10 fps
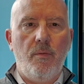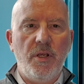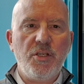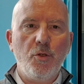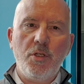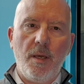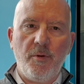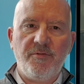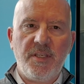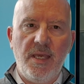Ratio type
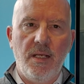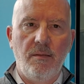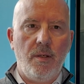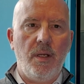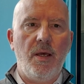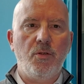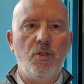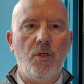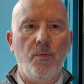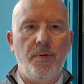of scale allow
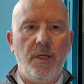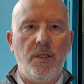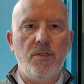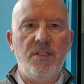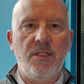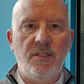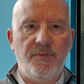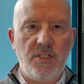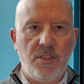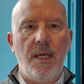to compare using
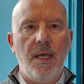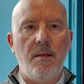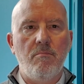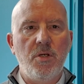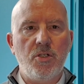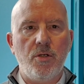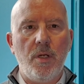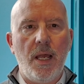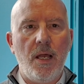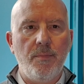division and
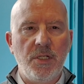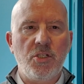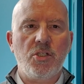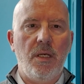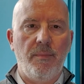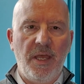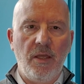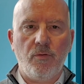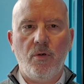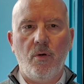measure how much
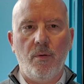amount or